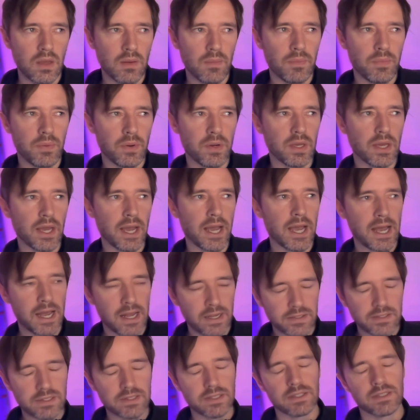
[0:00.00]
but it
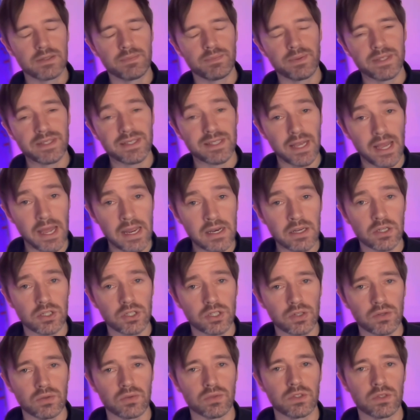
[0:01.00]
has the
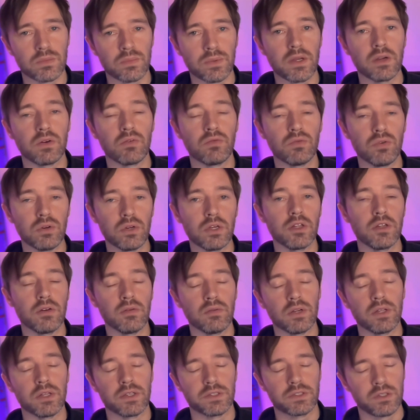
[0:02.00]
potential to be a really,
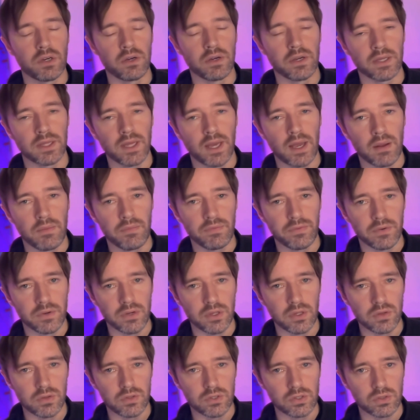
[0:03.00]
really exciting game for a
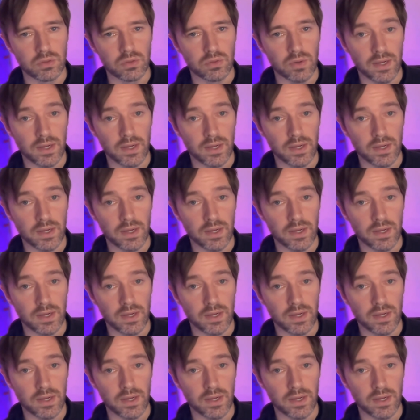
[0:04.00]
neutral,